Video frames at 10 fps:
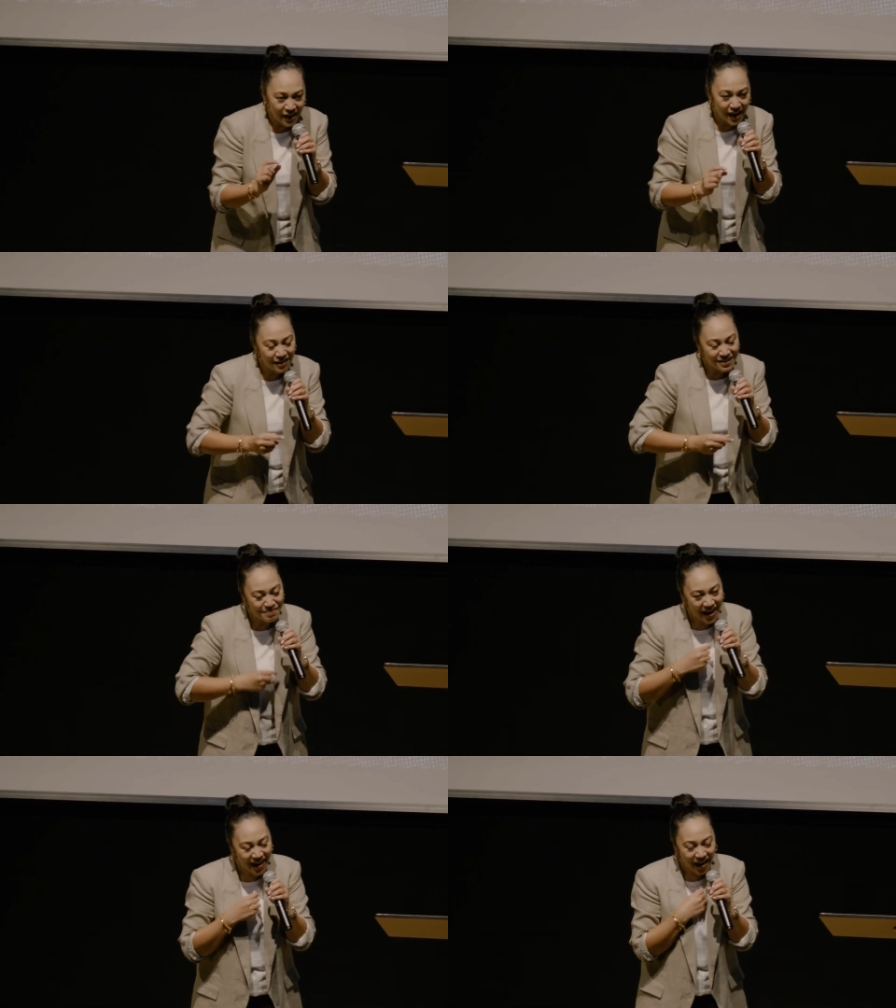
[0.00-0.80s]
How is
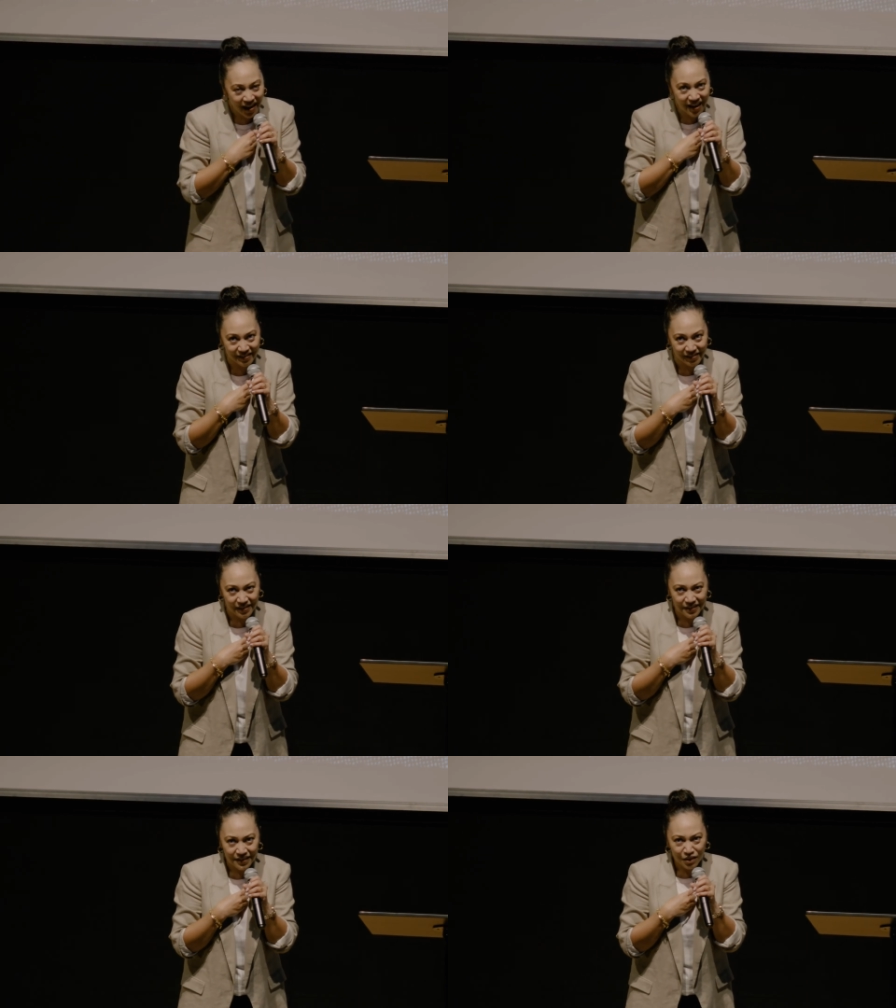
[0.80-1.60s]
my heart,
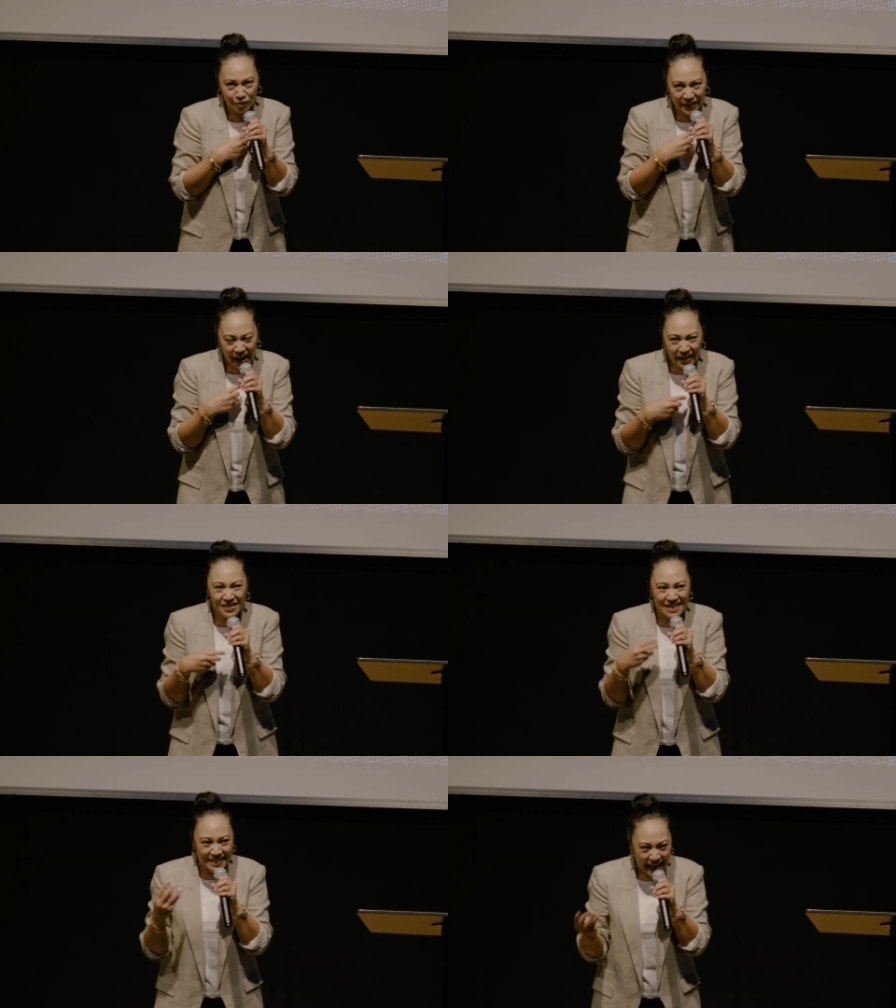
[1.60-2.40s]
without
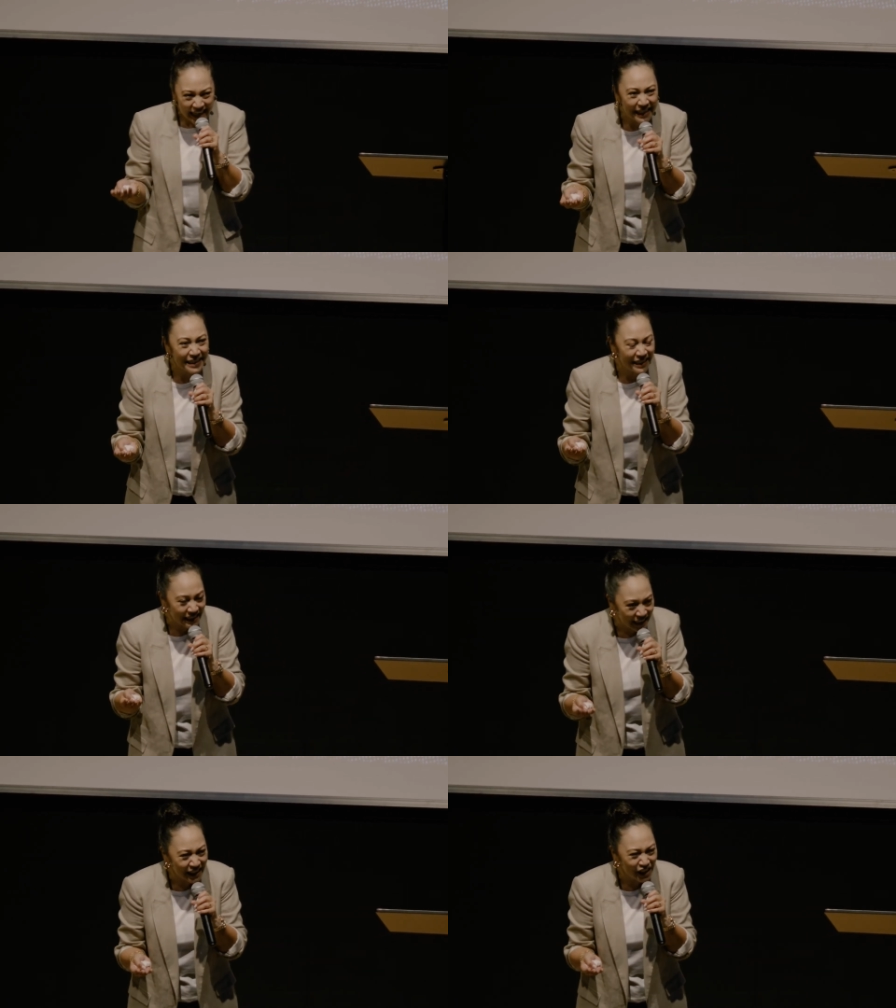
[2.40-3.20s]
even saying
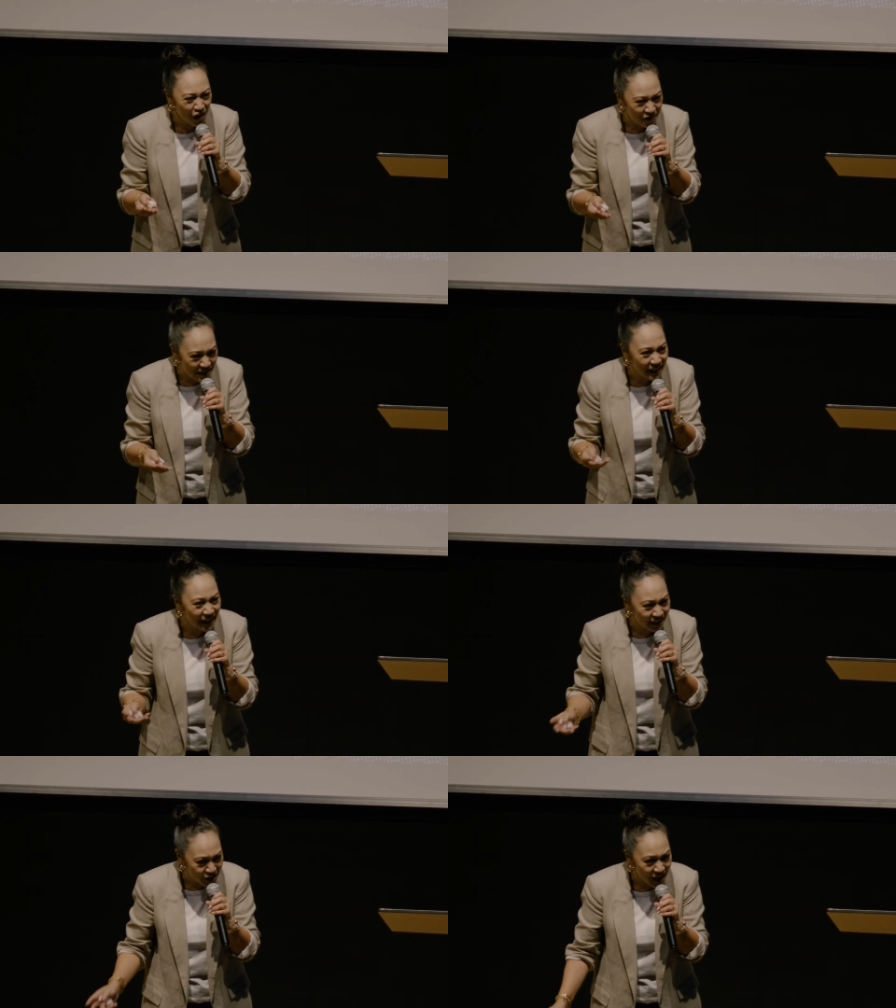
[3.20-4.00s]
anything in the office,
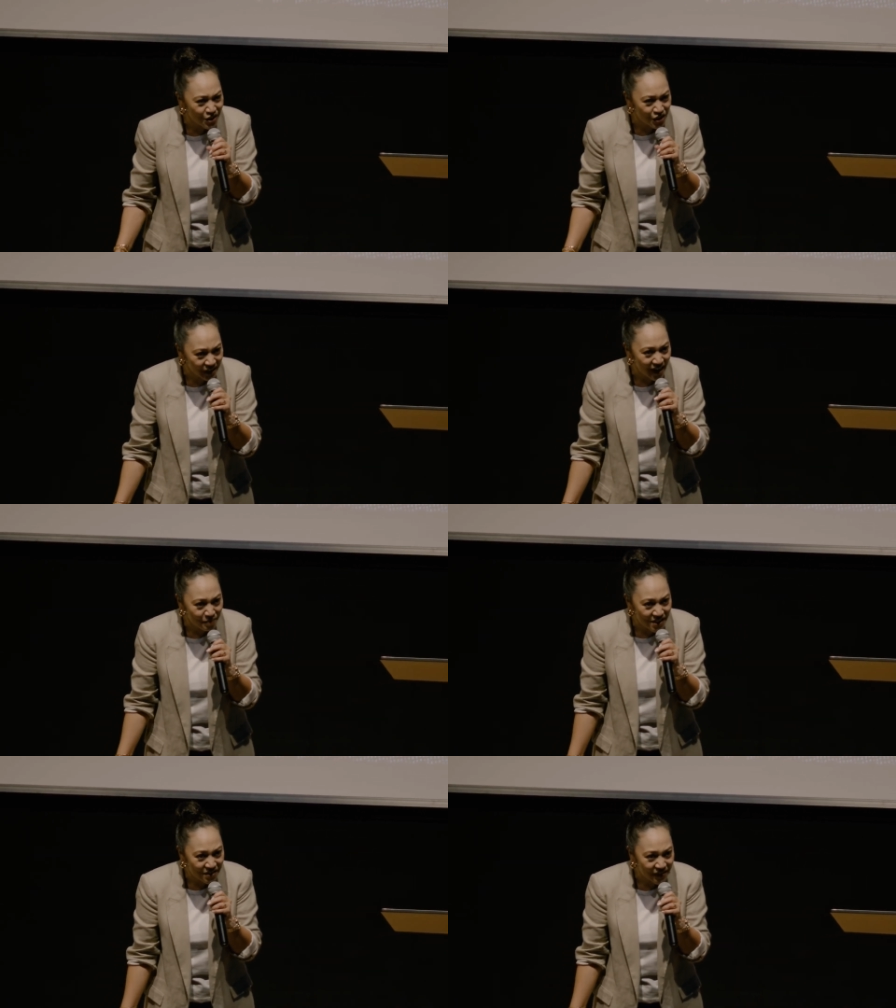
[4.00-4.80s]
can change the
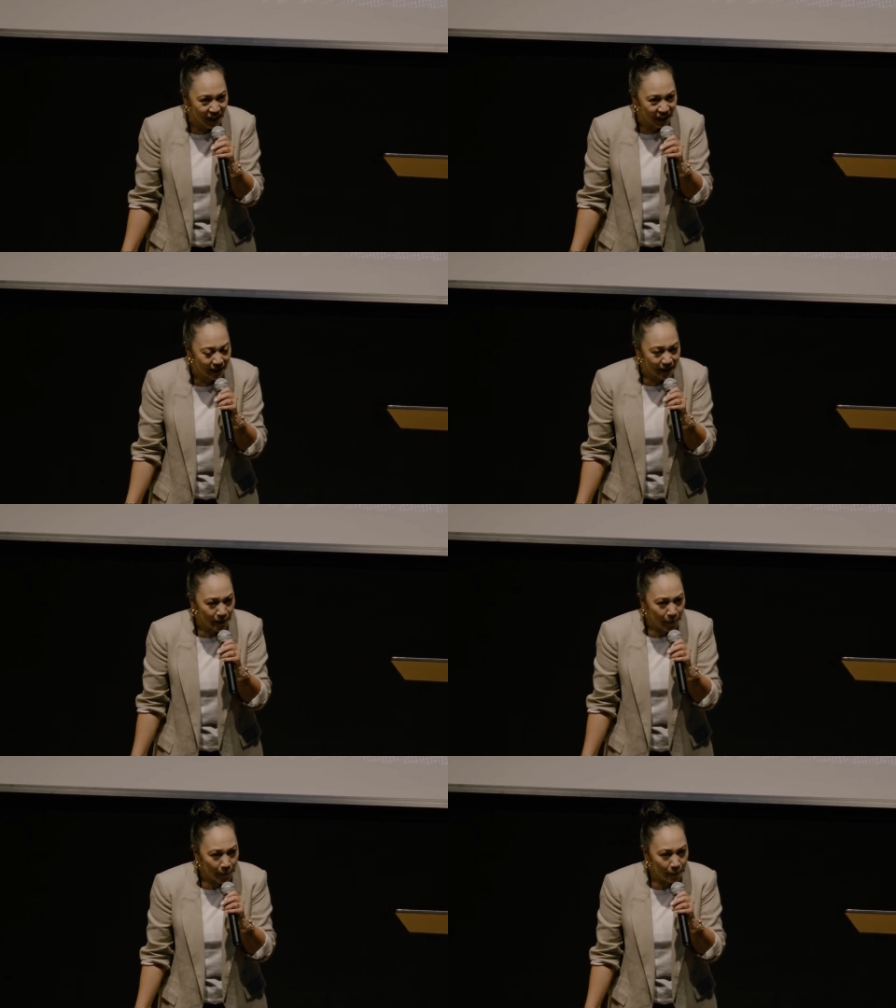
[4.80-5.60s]
atmosphere?
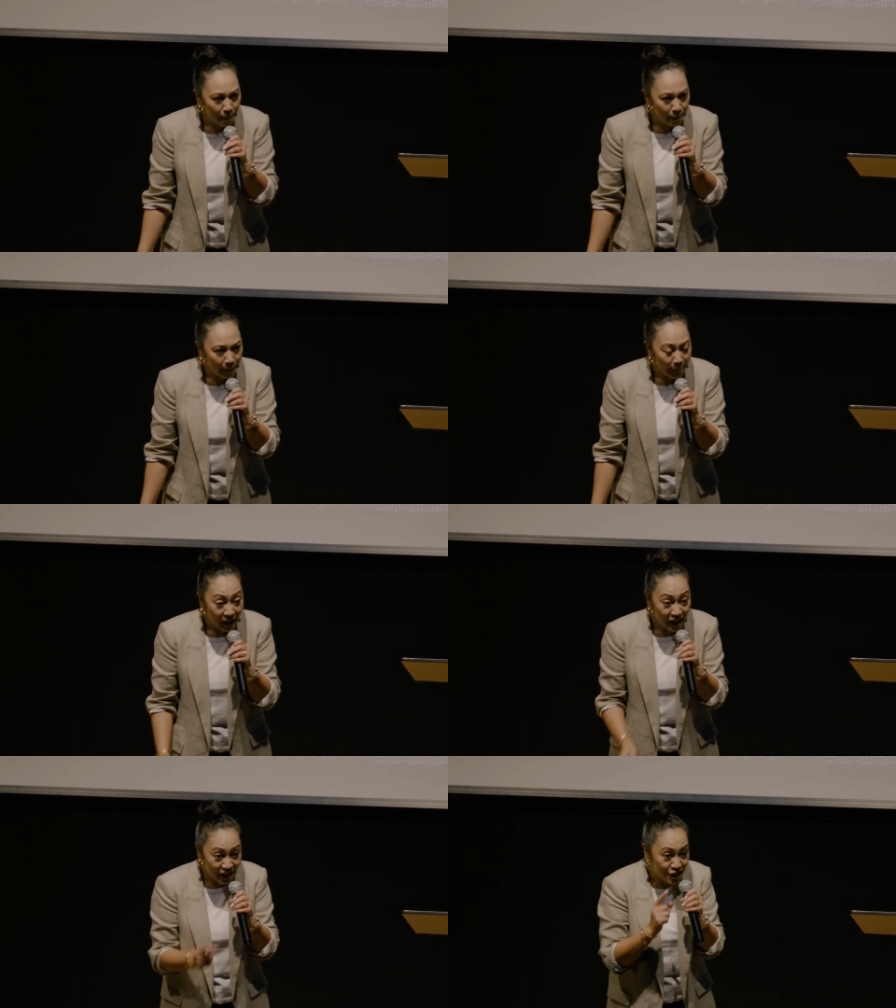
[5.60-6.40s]

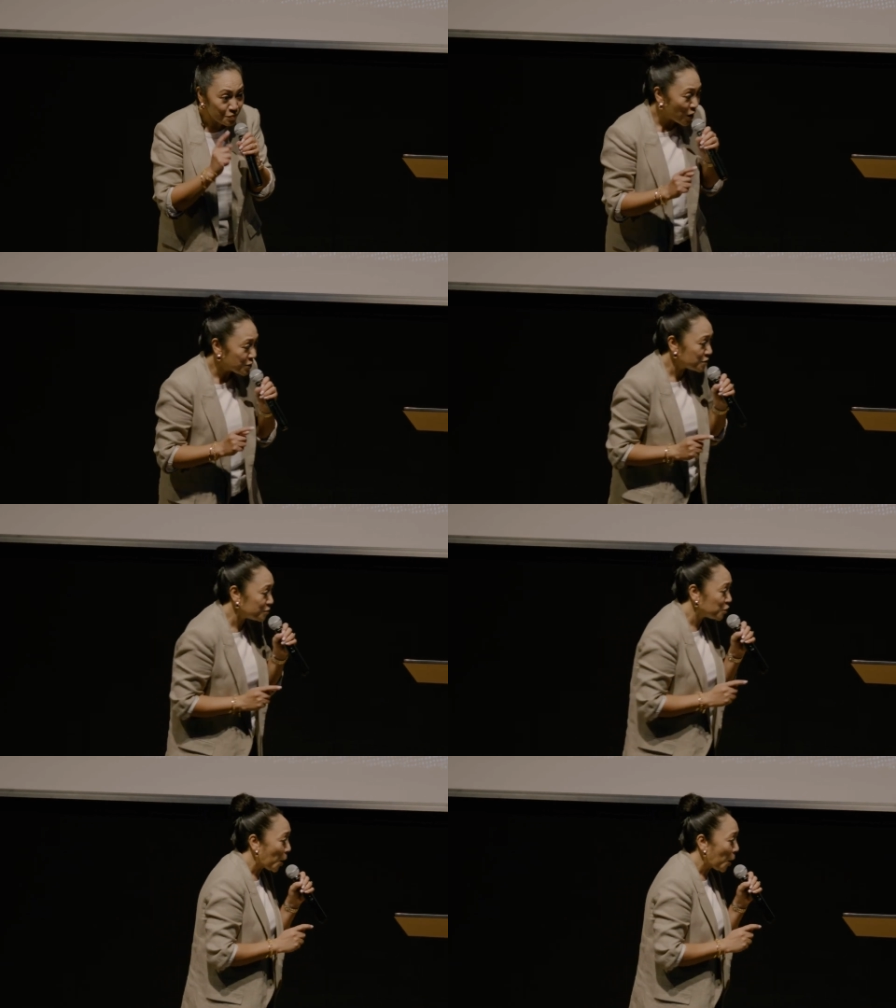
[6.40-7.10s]
It is possible.